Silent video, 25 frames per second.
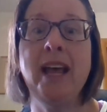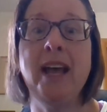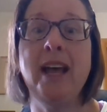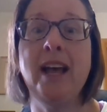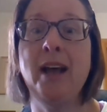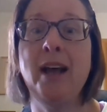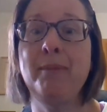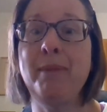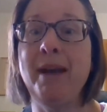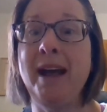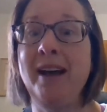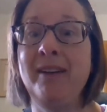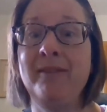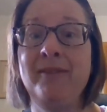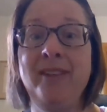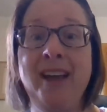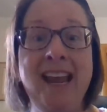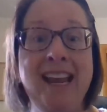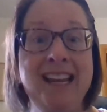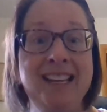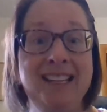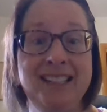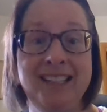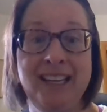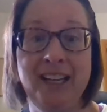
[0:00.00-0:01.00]
have
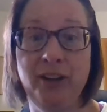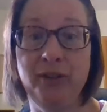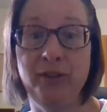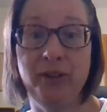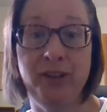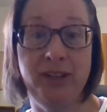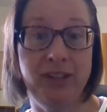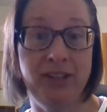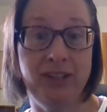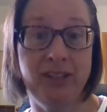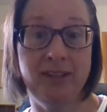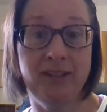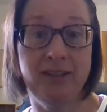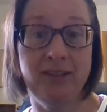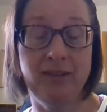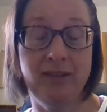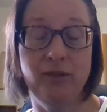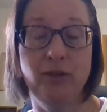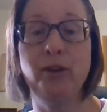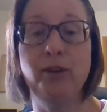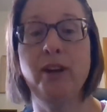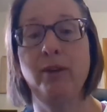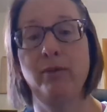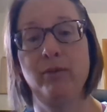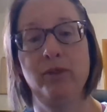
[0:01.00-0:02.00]
asynchronous
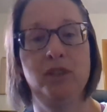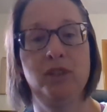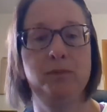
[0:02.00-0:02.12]
learning,